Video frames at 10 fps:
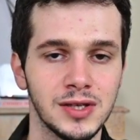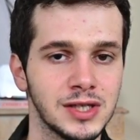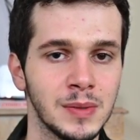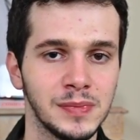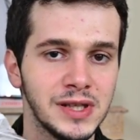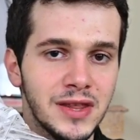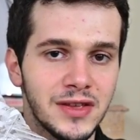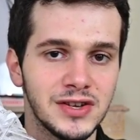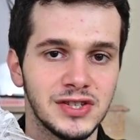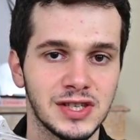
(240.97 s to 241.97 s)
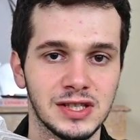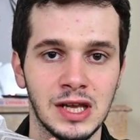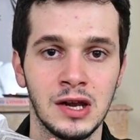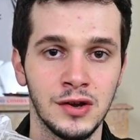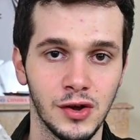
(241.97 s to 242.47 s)
simply there's just
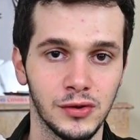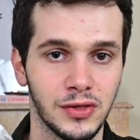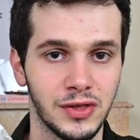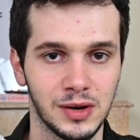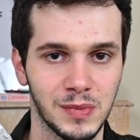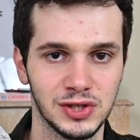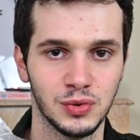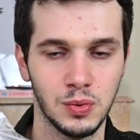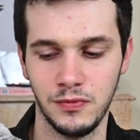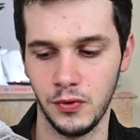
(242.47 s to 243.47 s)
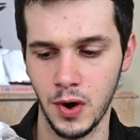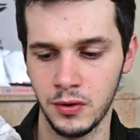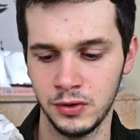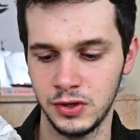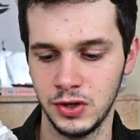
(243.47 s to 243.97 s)
not that much room for
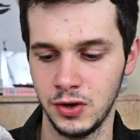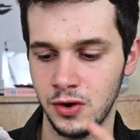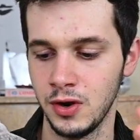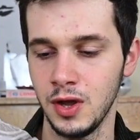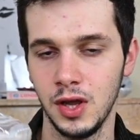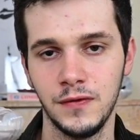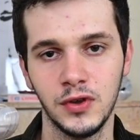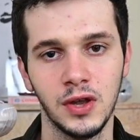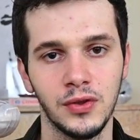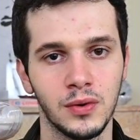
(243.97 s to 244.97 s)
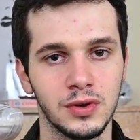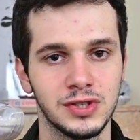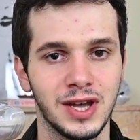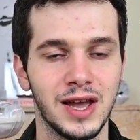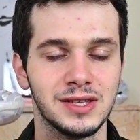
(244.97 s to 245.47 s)
error in here. If you get the wrong
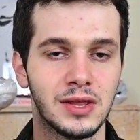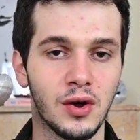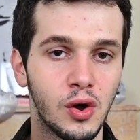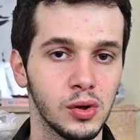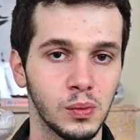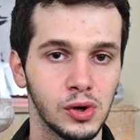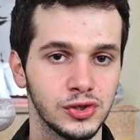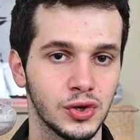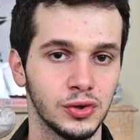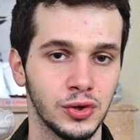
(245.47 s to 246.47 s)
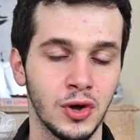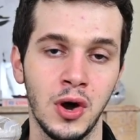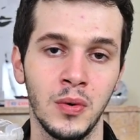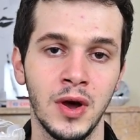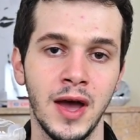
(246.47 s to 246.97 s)
size, the whole world's going to
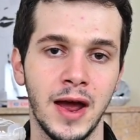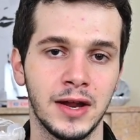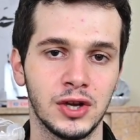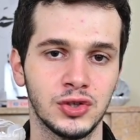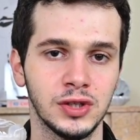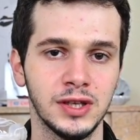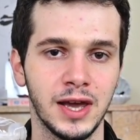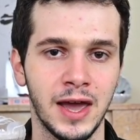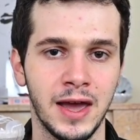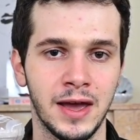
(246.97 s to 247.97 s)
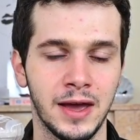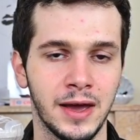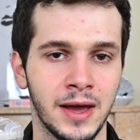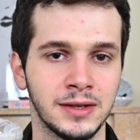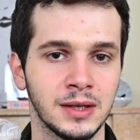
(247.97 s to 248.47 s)
know. And actually
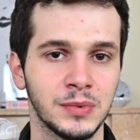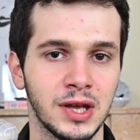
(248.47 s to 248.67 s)
ended up